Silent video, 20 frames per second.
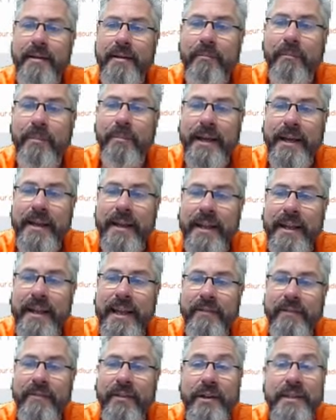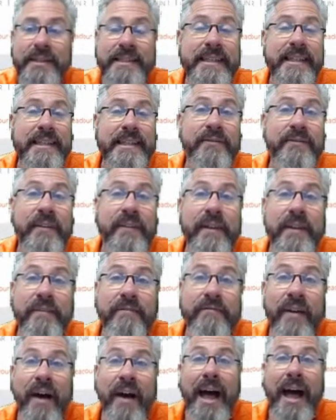But if they're at
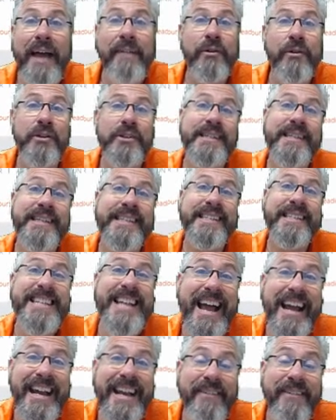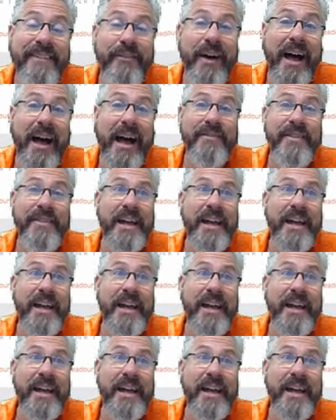655 or 695,